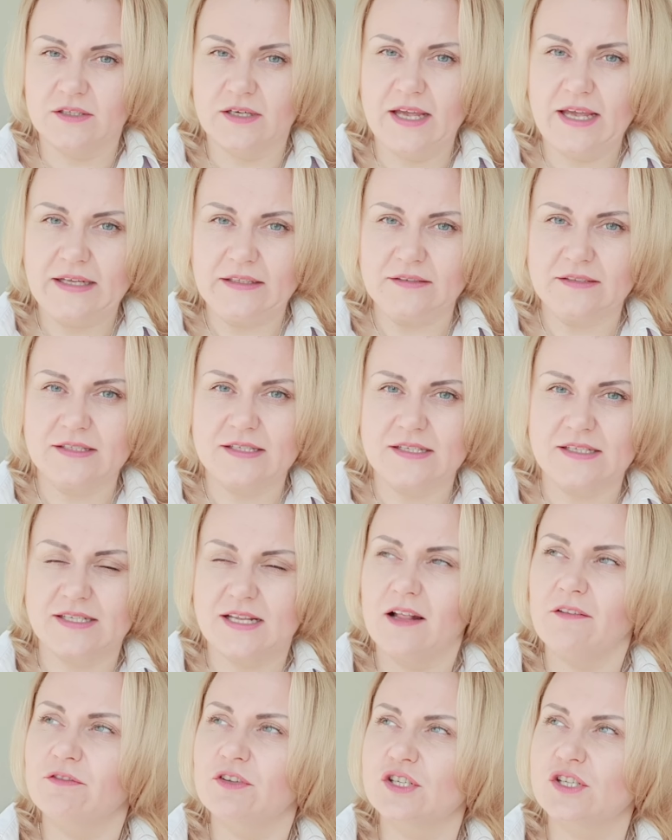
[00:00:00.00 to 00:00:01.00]
and
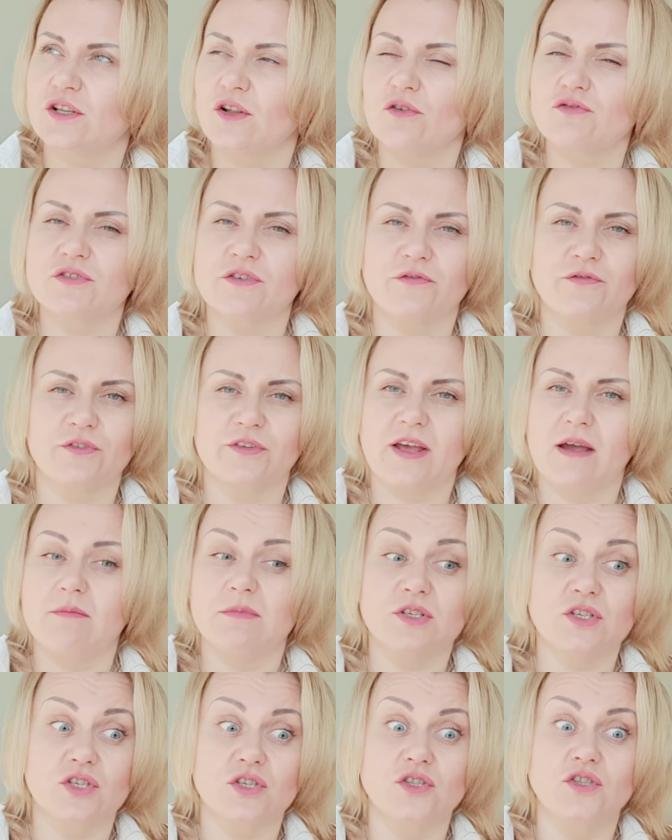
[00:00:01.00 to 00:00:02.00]
self-disclosure for them
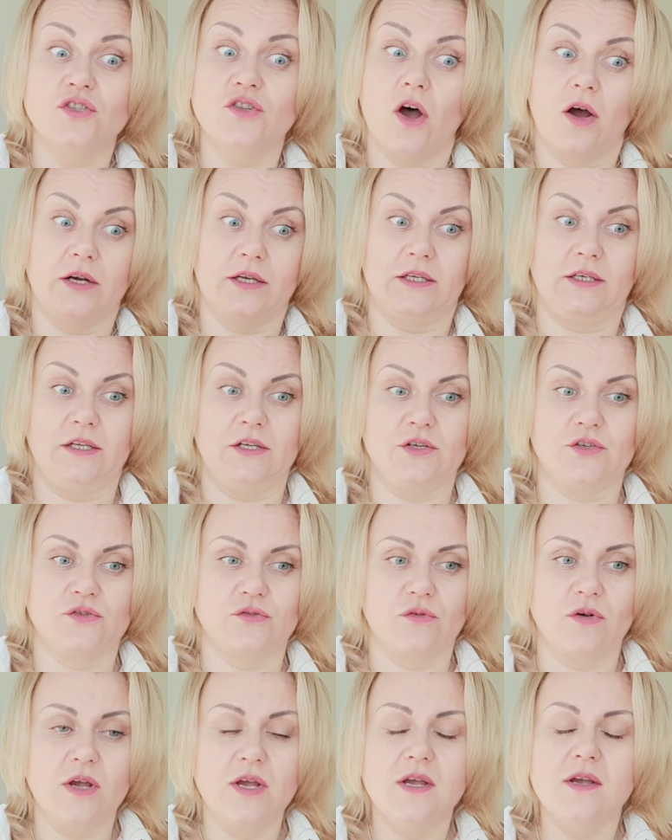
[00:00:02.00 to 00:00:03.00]
is not an issue.